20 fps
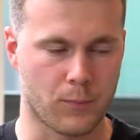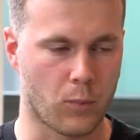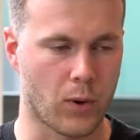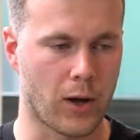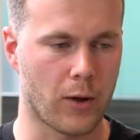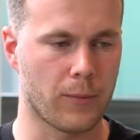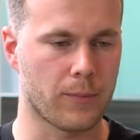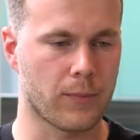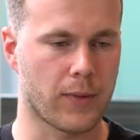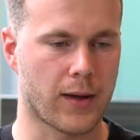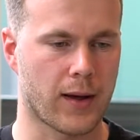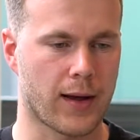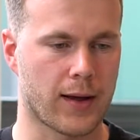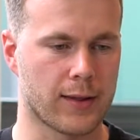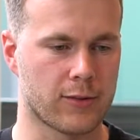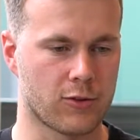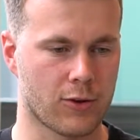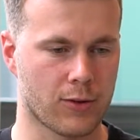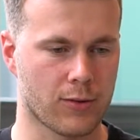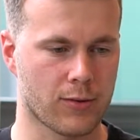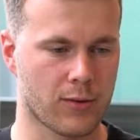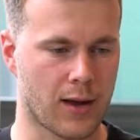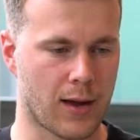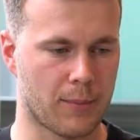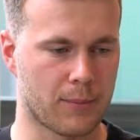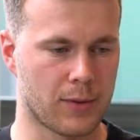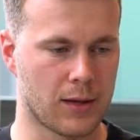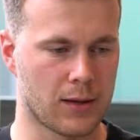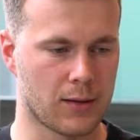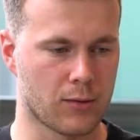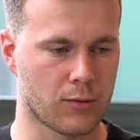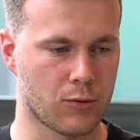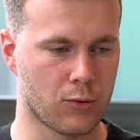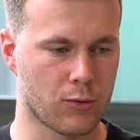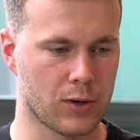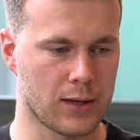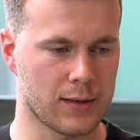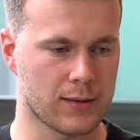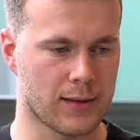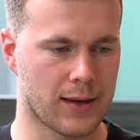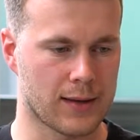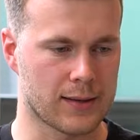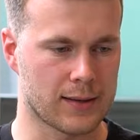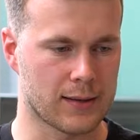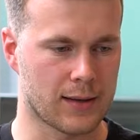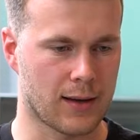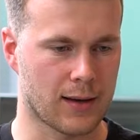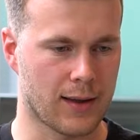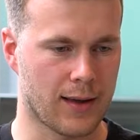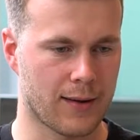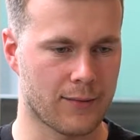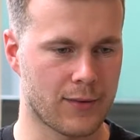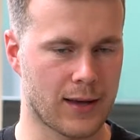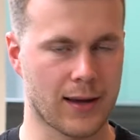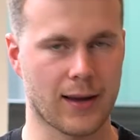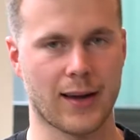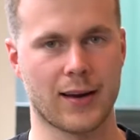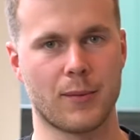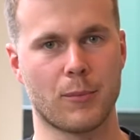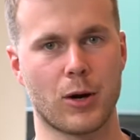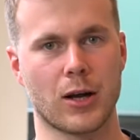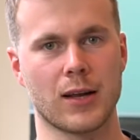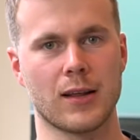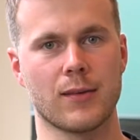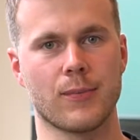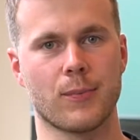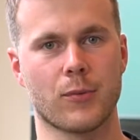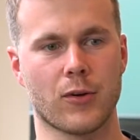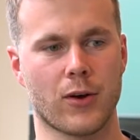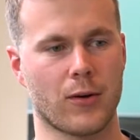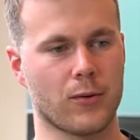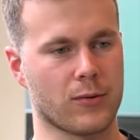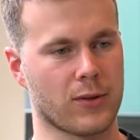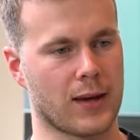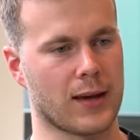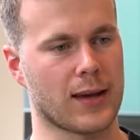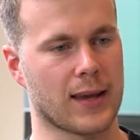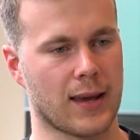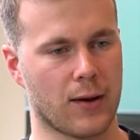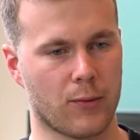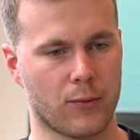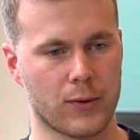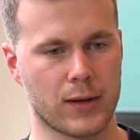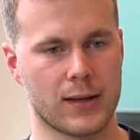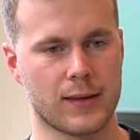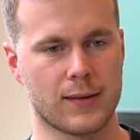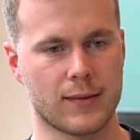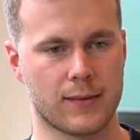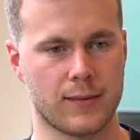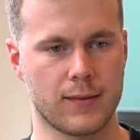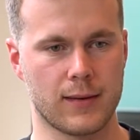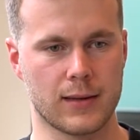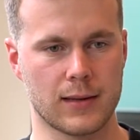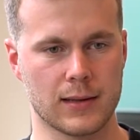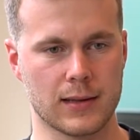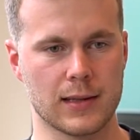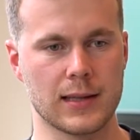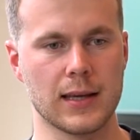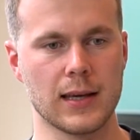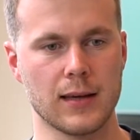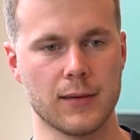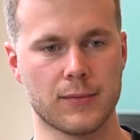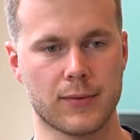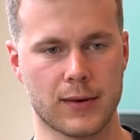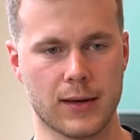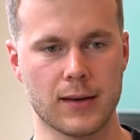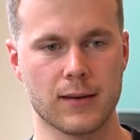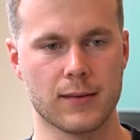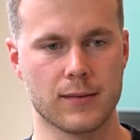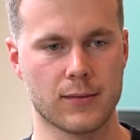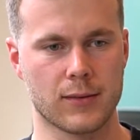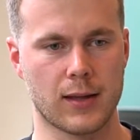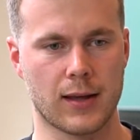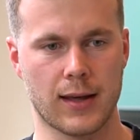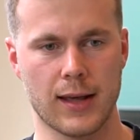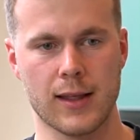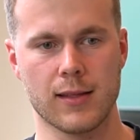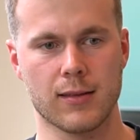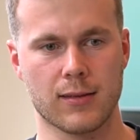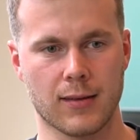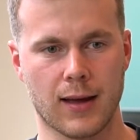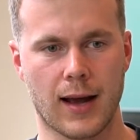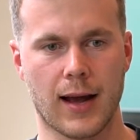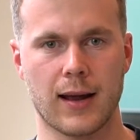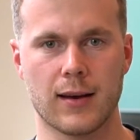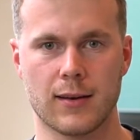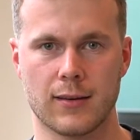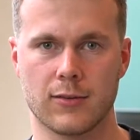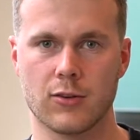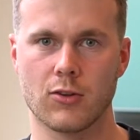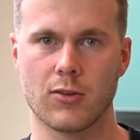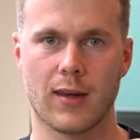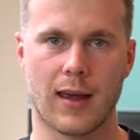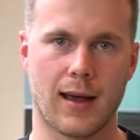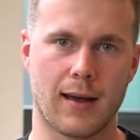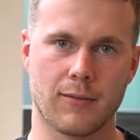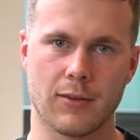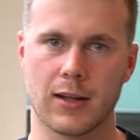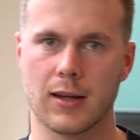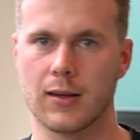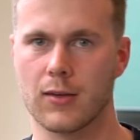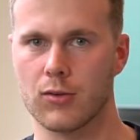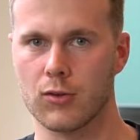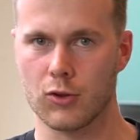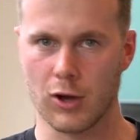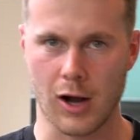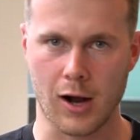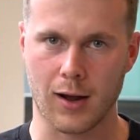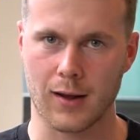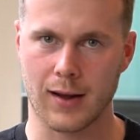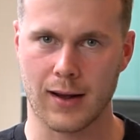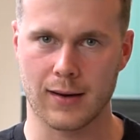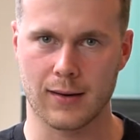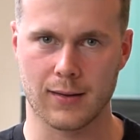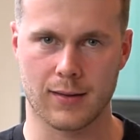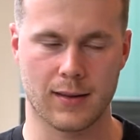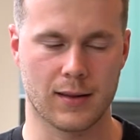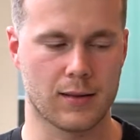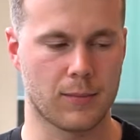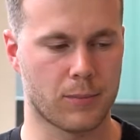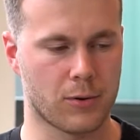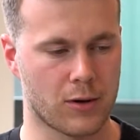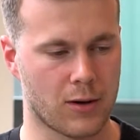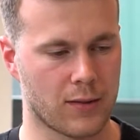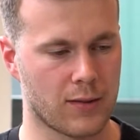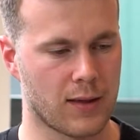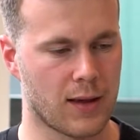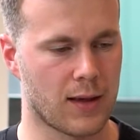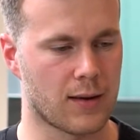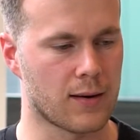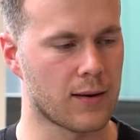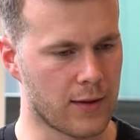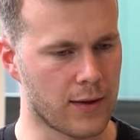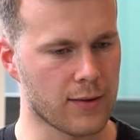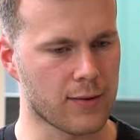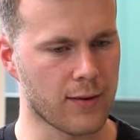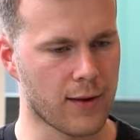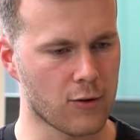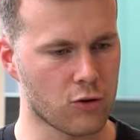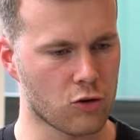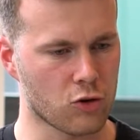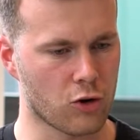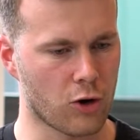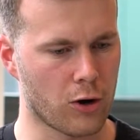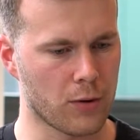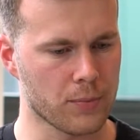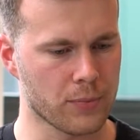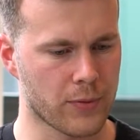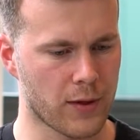Well, I just stopped being a student. I did not have that kind of money. So I was like, can we leave it, the inside, and just have like a sock kind of thing to put on the end? They said sure.